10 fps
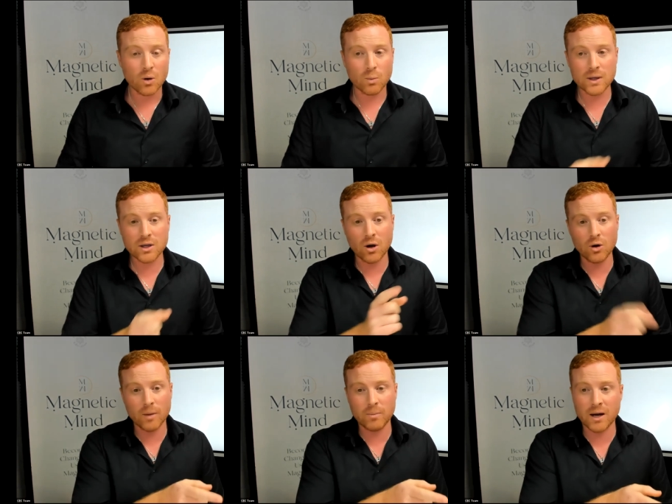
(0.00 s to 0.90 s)
We code
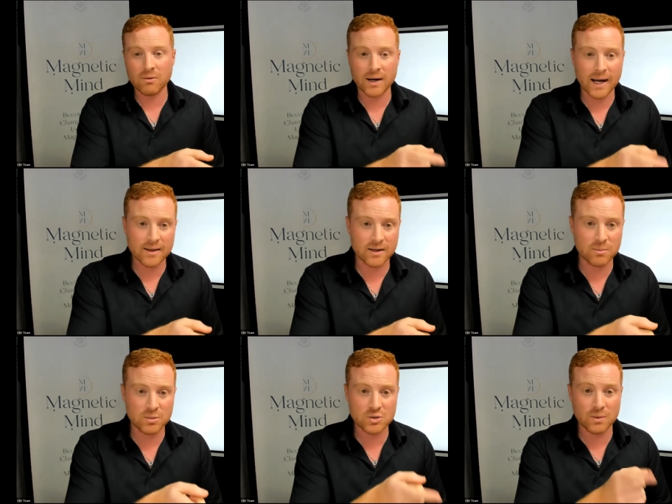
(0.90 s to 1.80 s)
up our reality
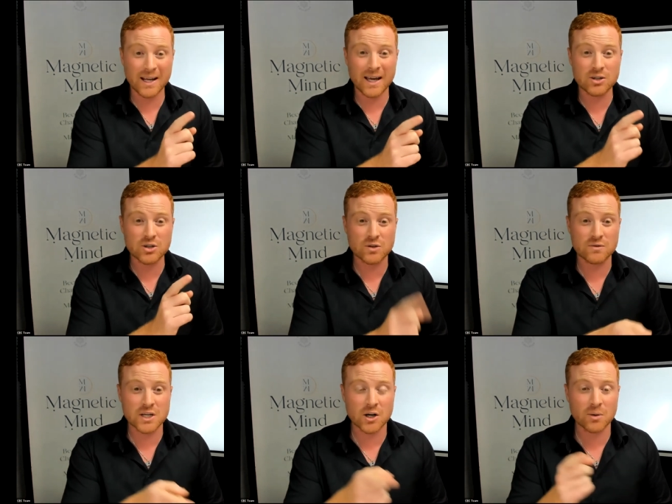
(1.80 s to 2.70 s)
between ages of
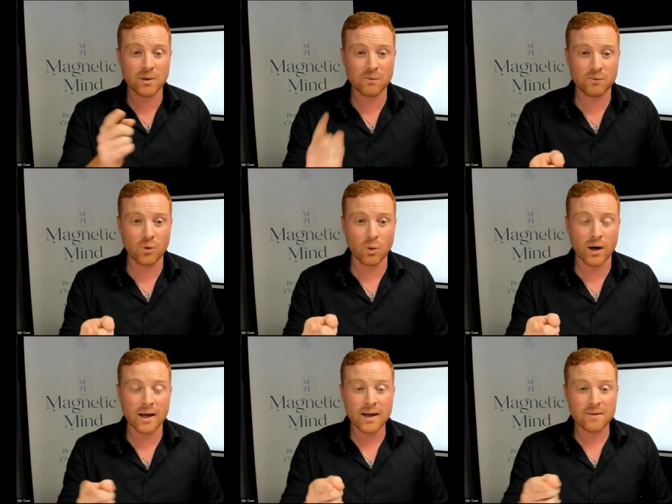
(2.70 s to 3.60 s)
0 and 4.